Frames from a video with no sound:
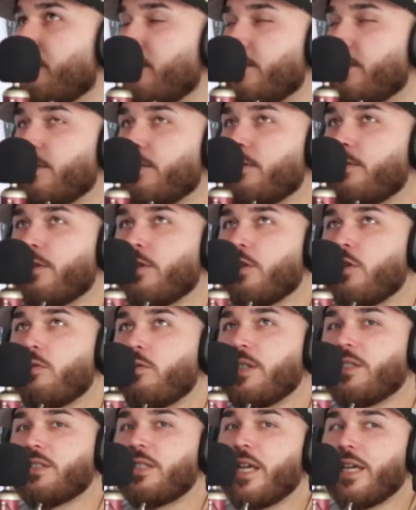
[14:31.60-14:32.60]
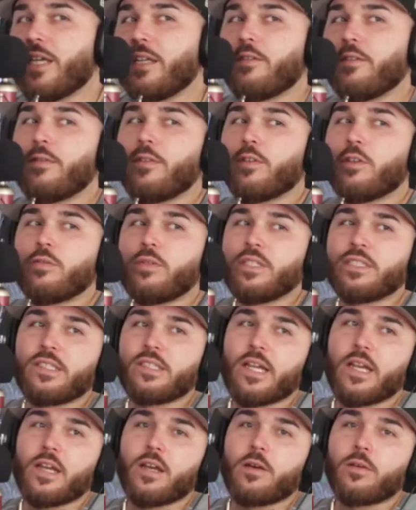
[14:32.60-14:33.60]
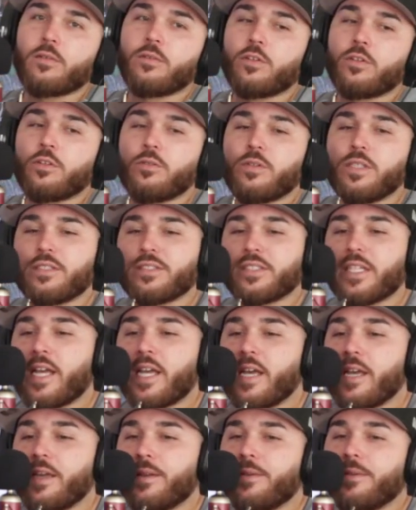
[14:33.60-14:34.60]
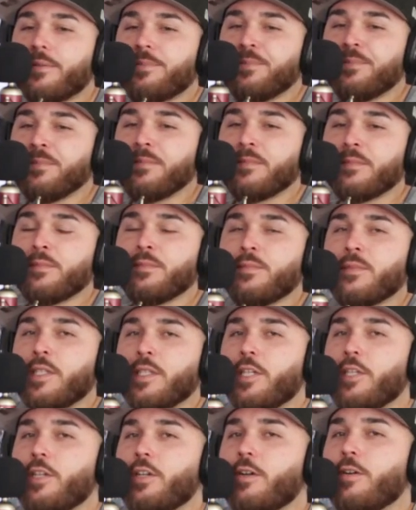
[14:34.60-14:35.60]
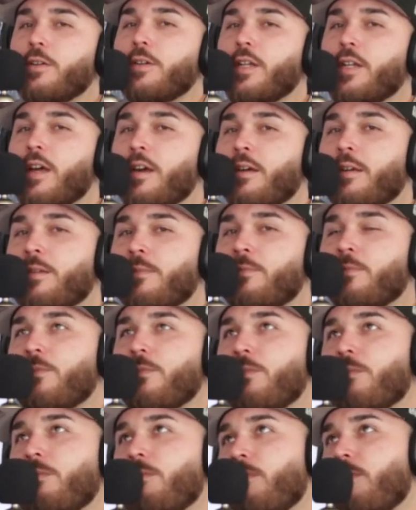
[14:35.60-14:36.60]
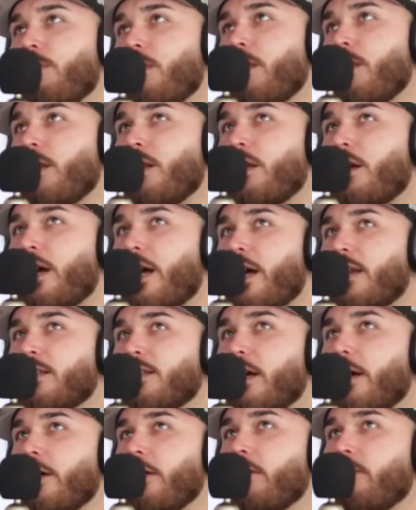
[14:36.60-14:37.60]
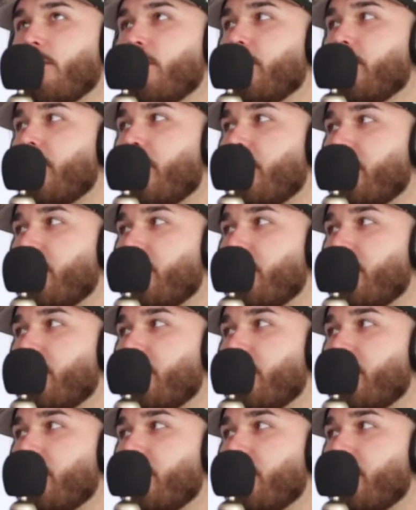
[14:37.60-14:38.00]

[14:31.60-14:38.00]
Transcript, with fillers: they're they're always negative, they're always down, they're always sad, you know. And I and I got tired of it.